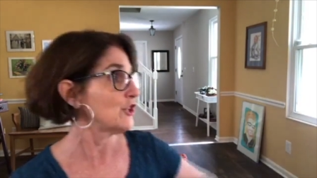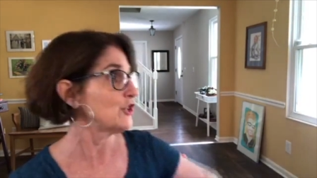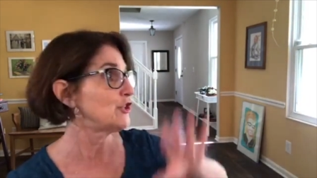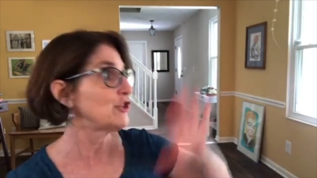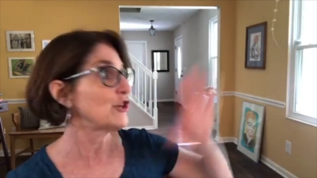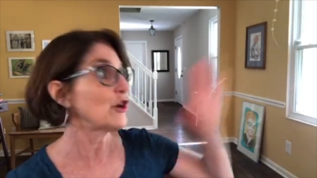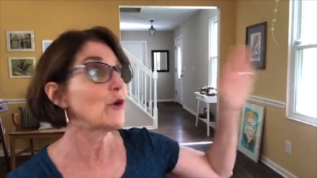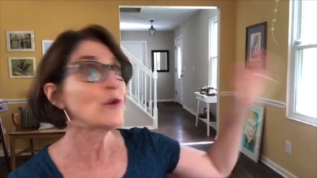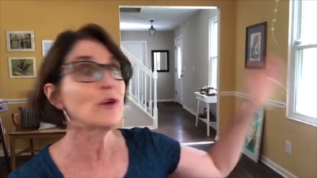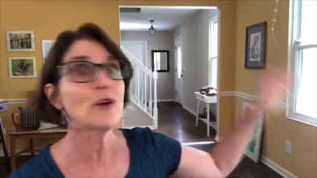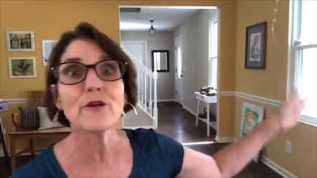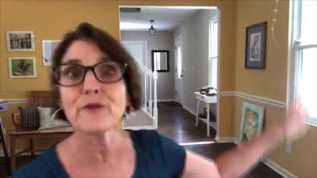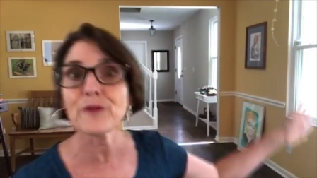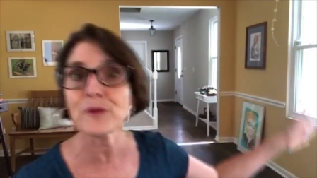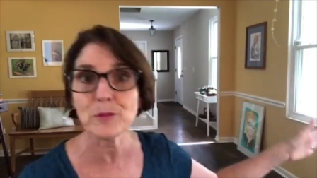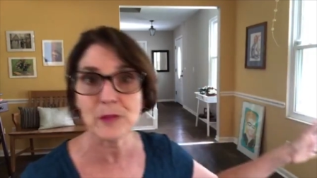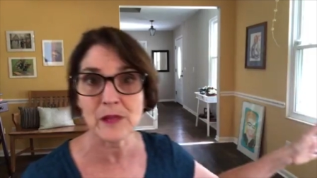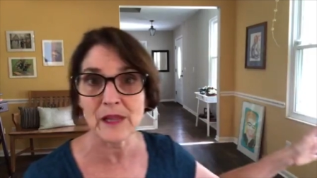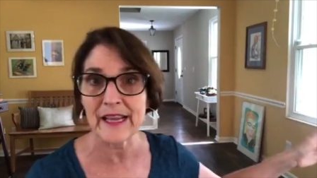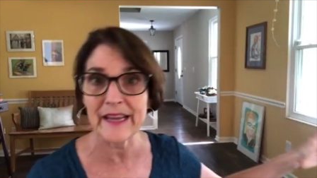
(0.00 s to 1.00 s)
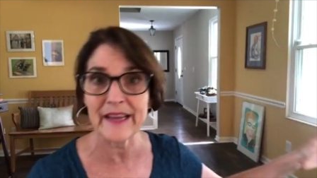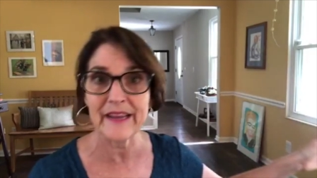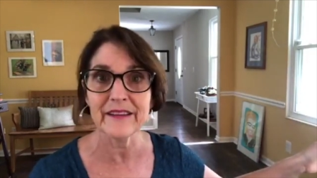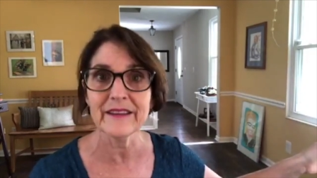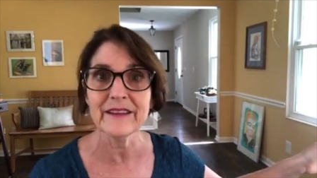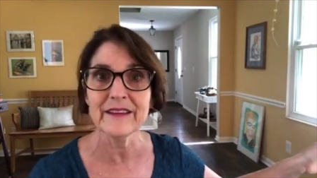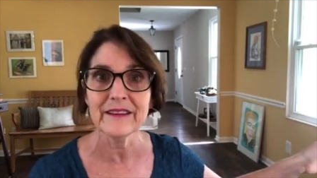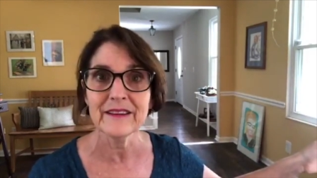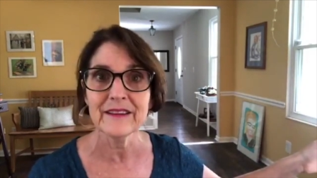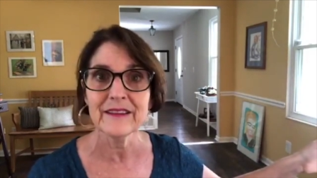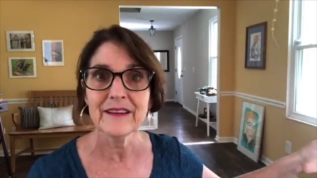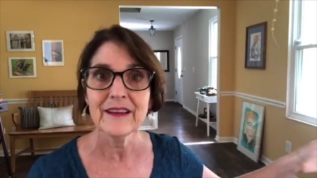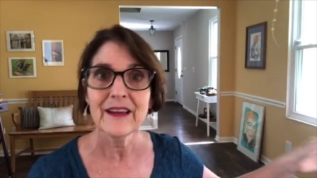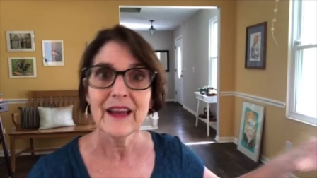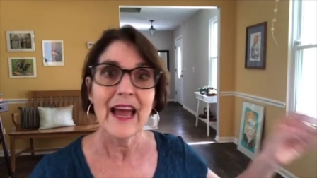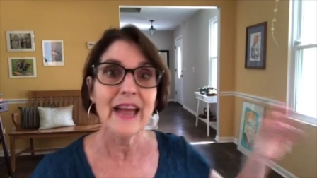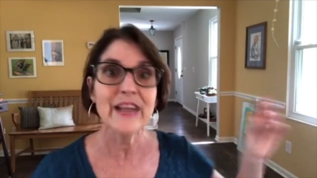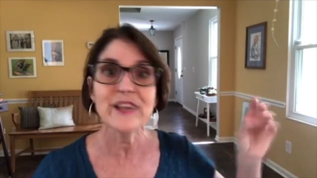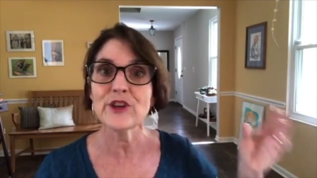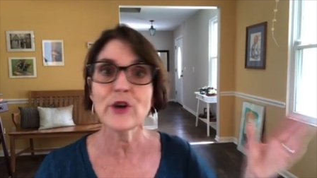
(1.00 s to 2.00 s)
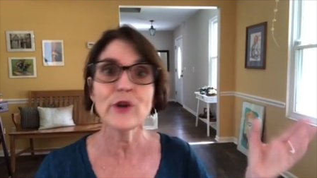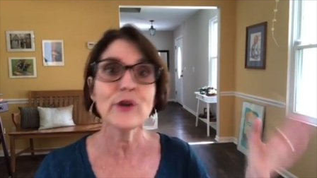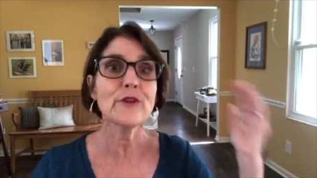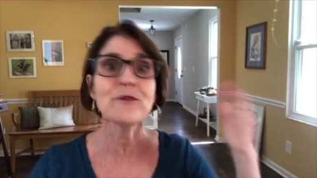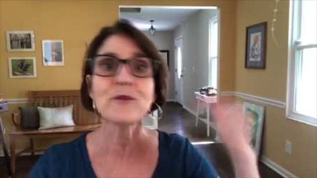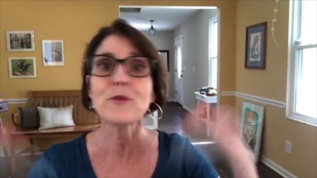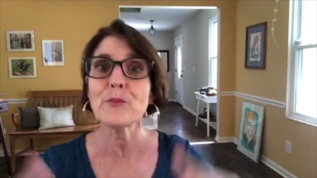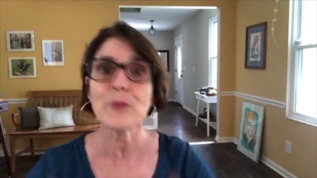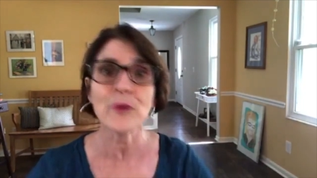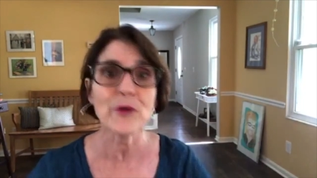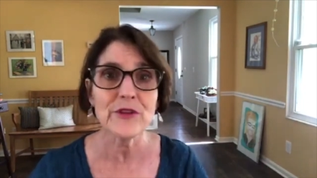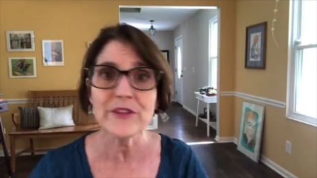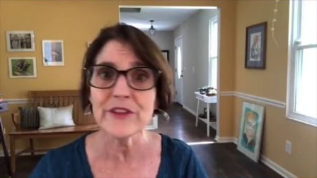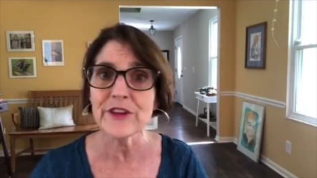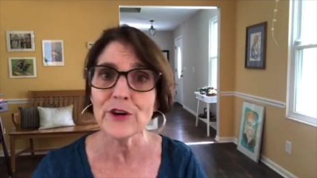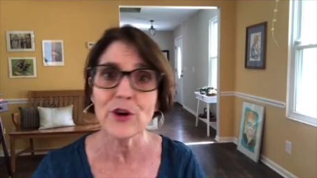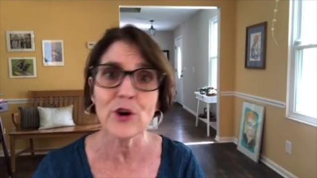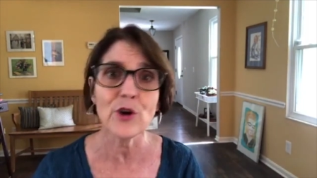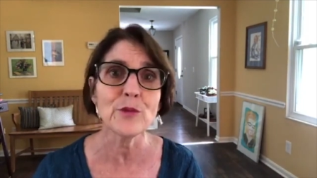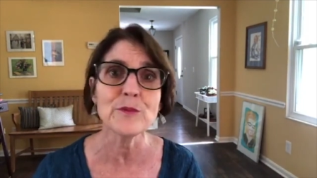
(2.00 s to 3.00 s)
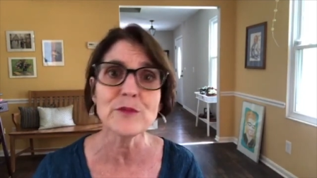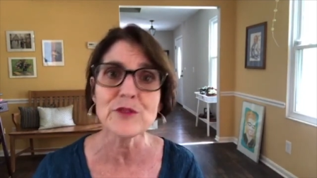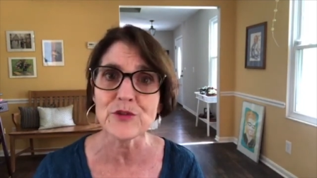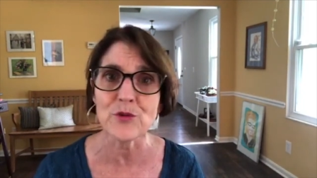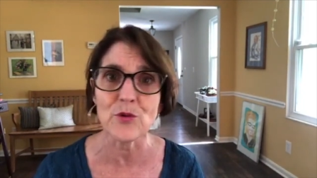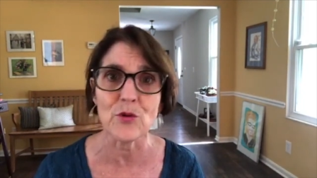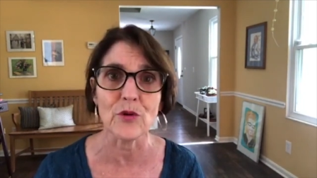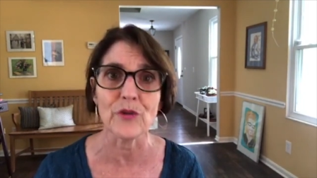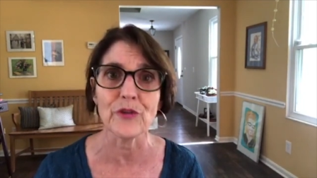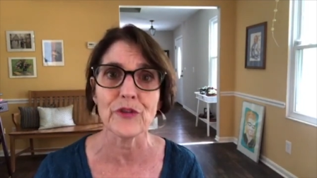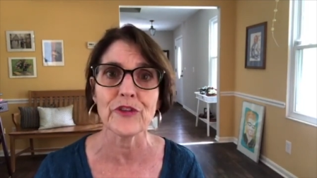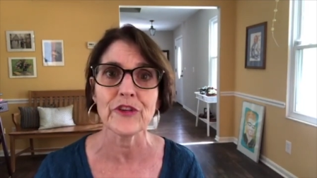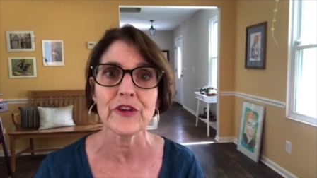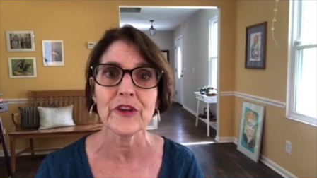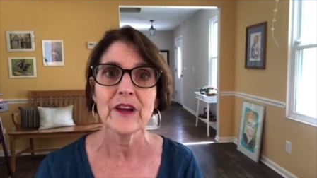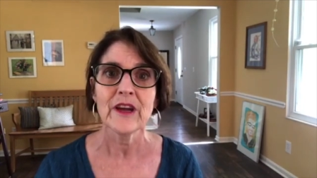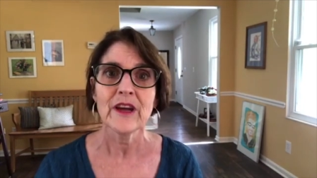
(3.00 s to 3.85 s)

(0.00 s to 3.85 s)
don't overplan, and don't overburden their homeschools.